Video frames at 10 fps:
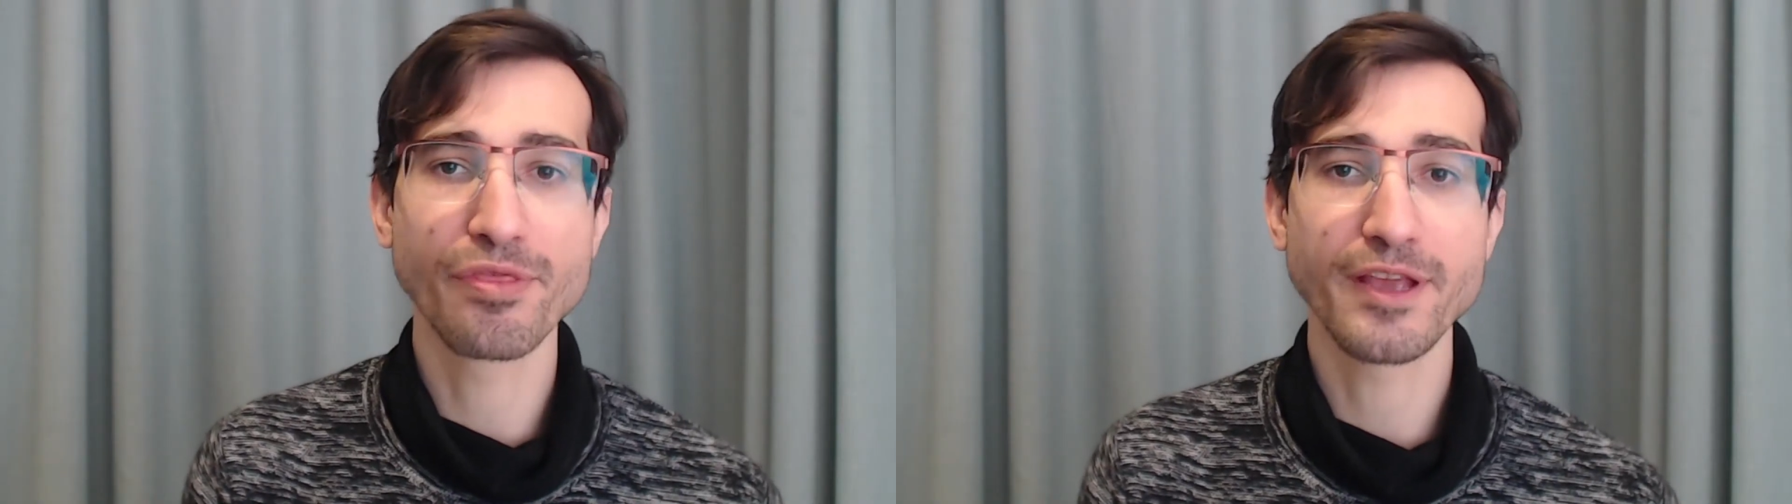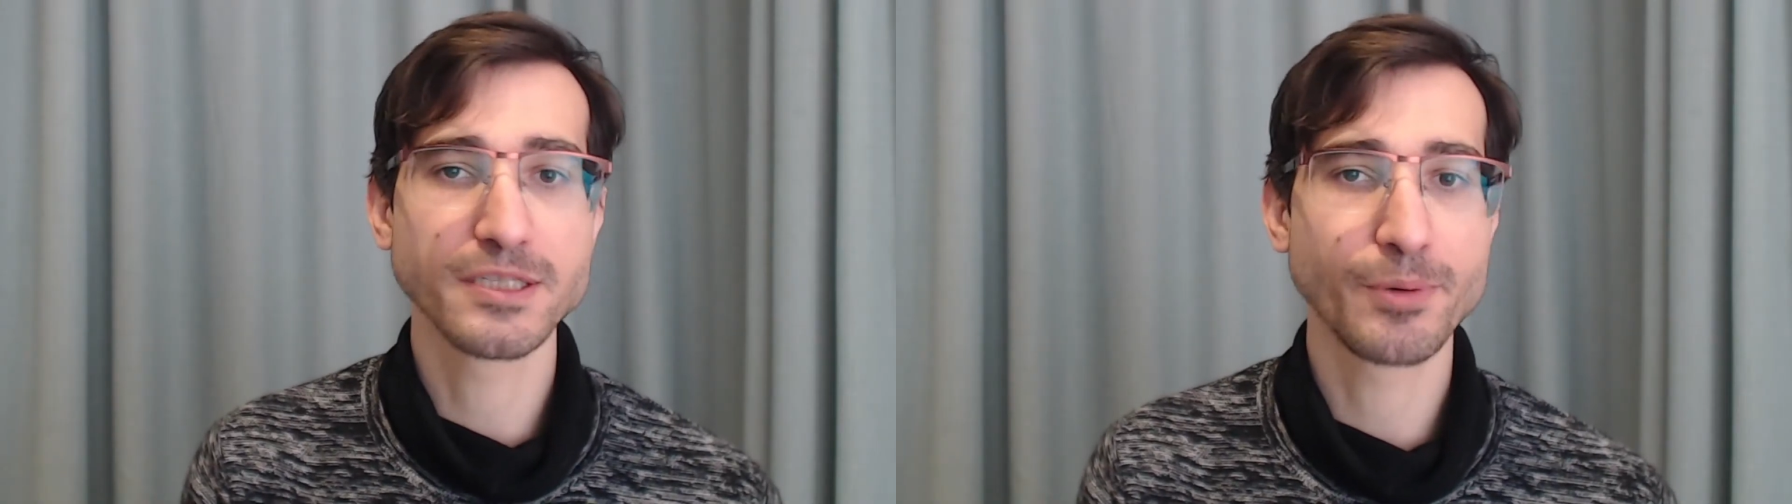
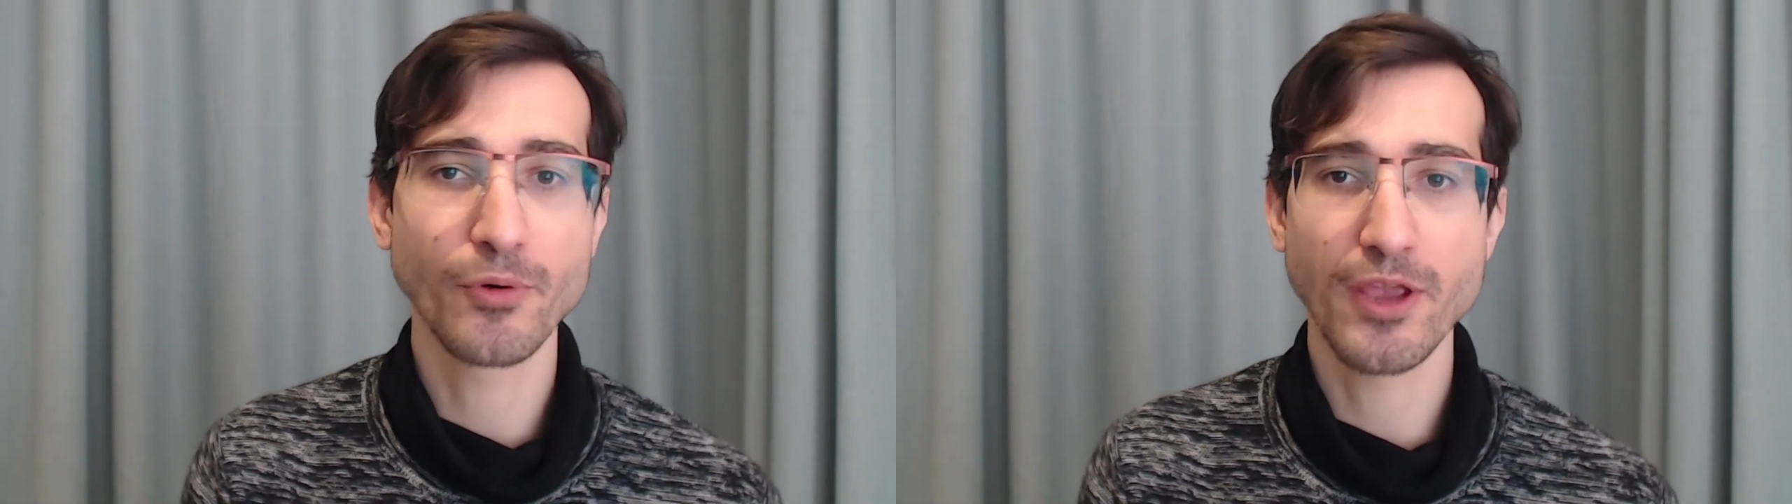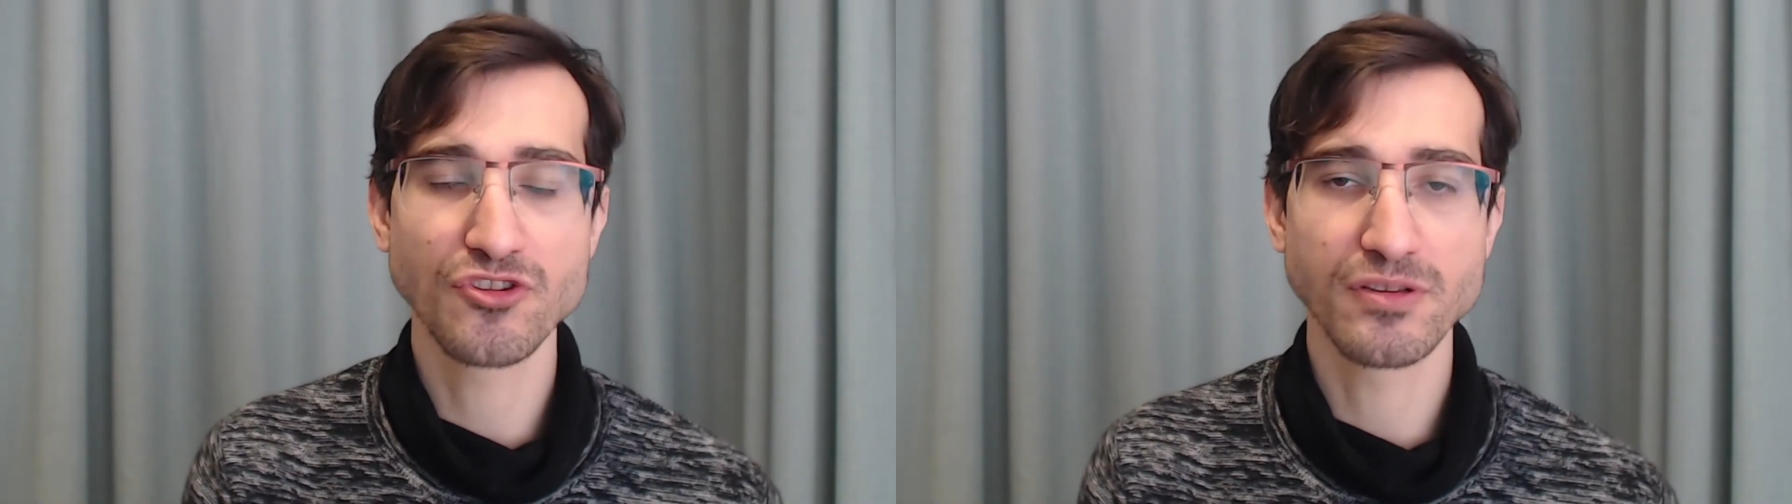the
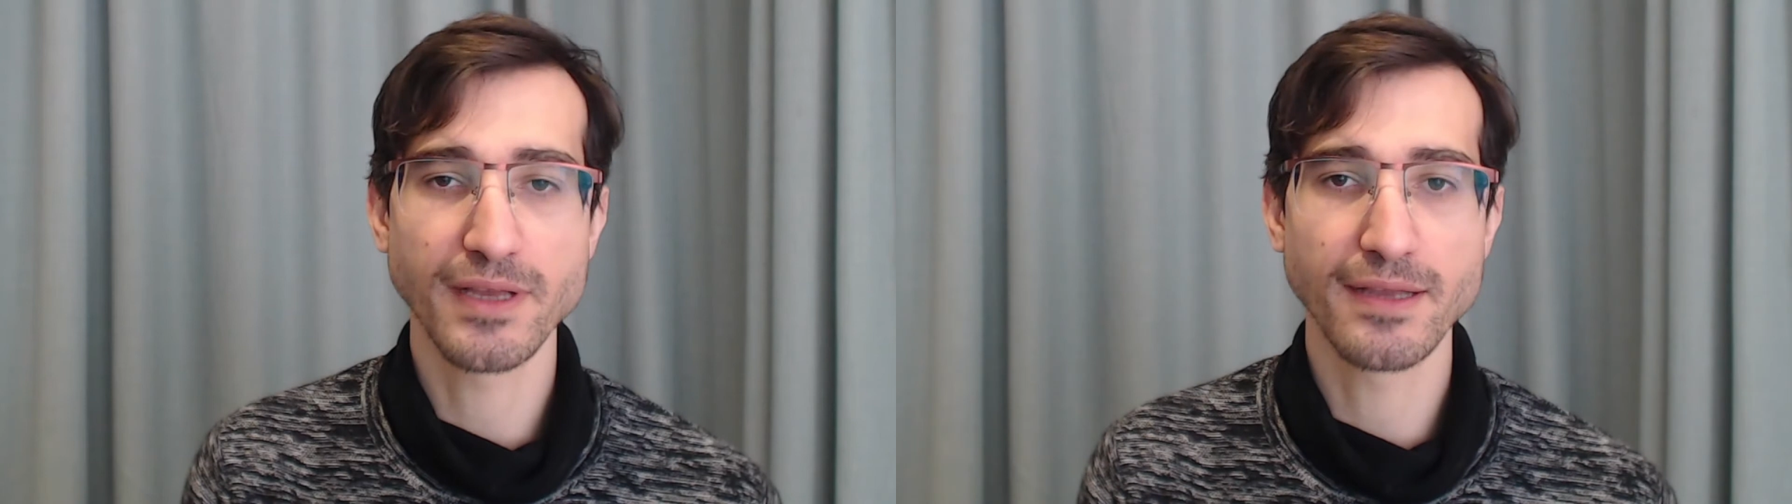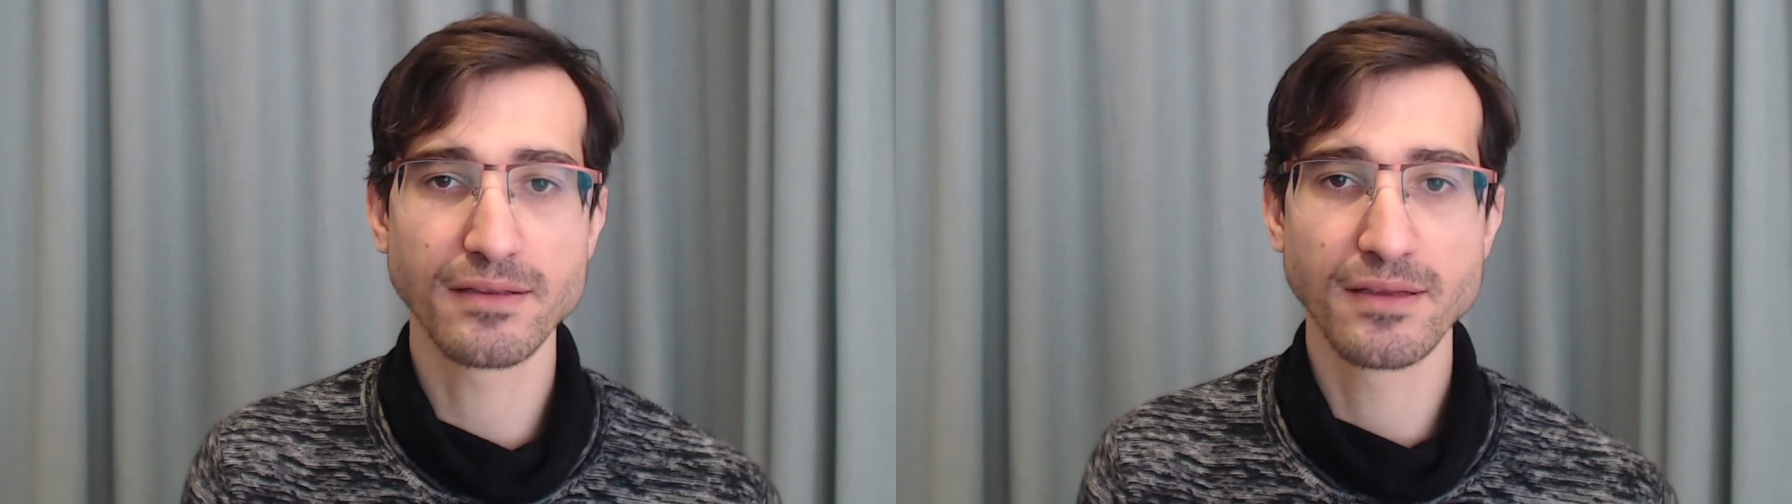expiration
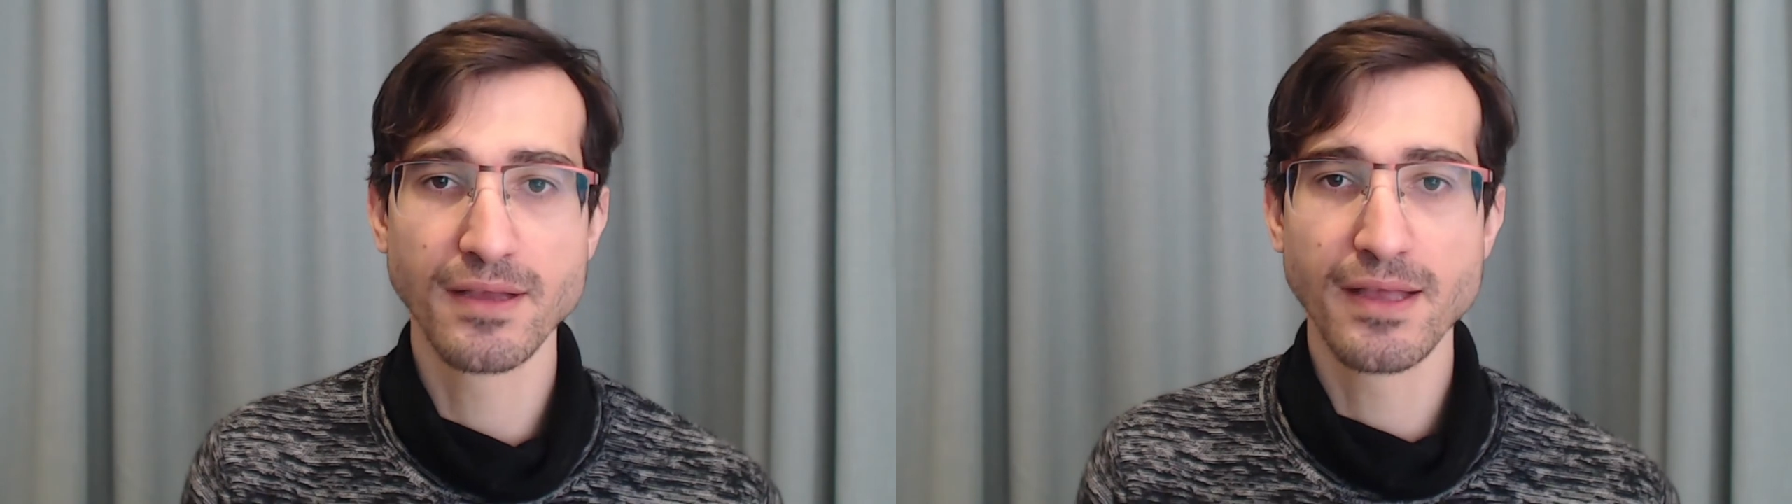date,